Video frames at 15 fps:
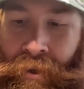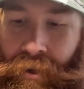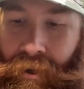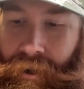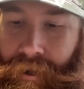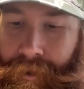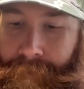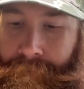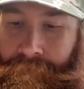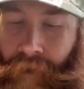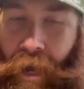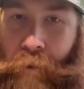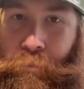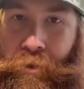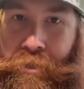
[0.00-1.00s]

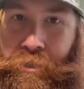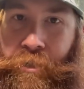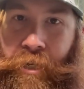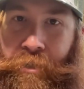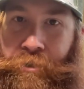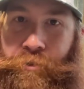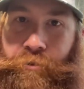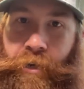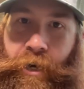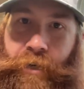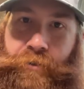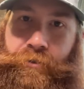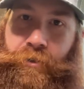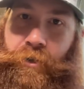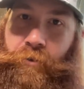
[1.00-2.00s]
I appreciate you
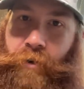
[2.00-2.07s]
guys though